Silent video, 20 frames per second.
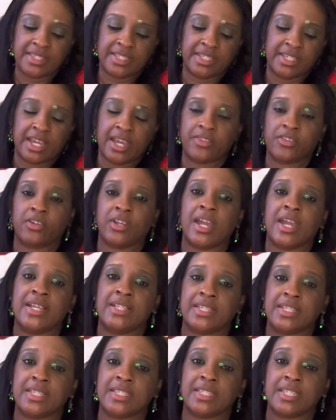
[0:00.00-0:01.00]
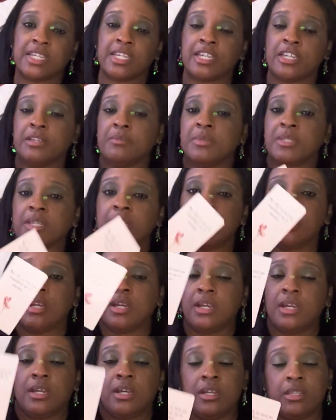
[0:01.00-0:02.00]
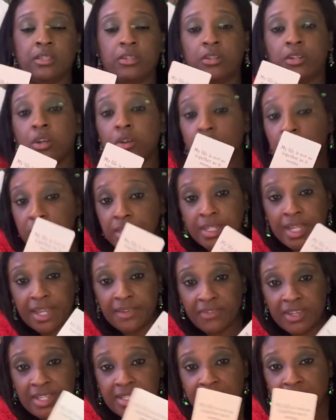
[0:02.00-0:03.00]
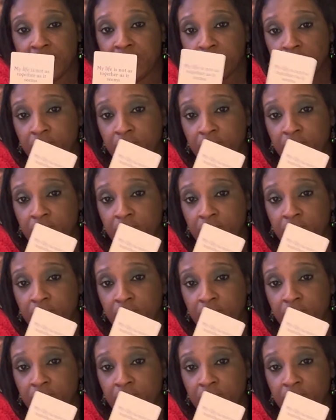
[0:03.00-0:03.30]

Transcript: together as it seems. You know whose life ain't together,